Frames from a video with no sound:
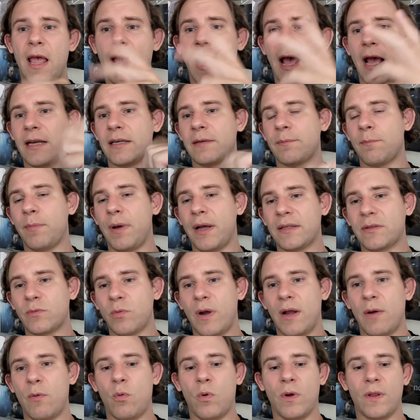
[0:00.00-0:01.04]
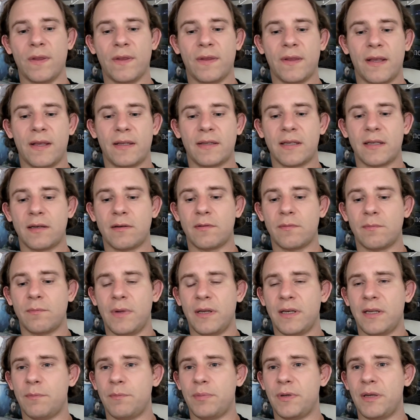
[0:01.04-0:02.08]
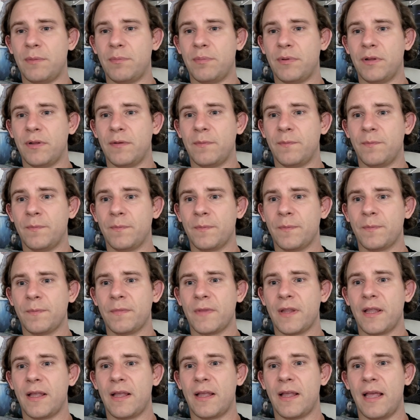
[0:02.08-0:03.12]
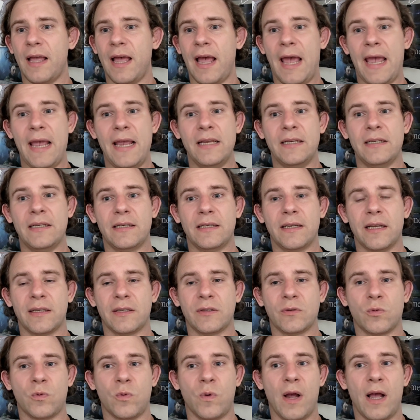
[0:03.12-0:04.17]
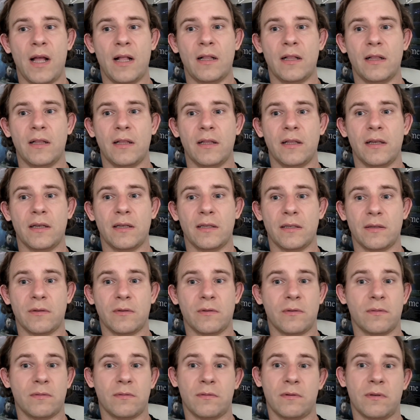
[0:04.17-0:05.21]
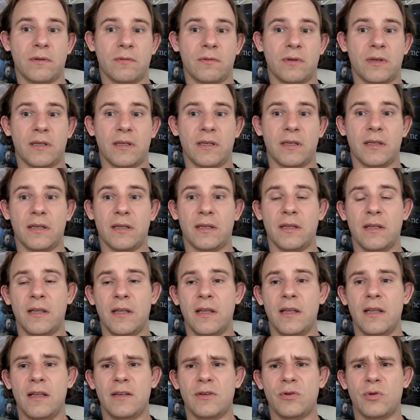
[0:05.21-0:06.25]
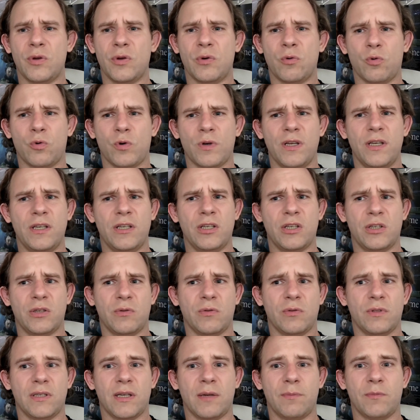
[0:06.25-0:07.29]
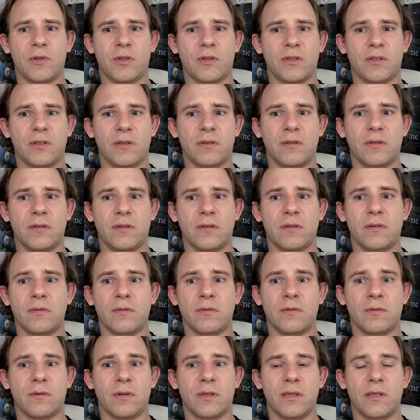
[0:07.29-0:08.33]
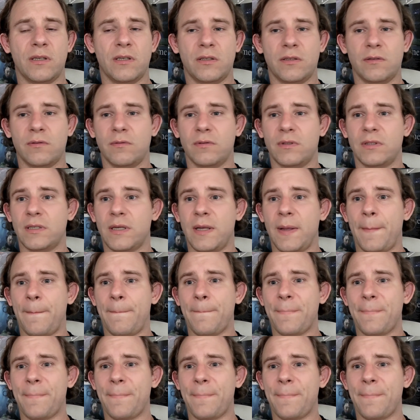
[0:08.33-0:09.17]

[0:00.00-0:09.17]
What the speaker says: And by the way, one thing that many people hated as well, we're here doing reshoots, I'm not used to do reshoots,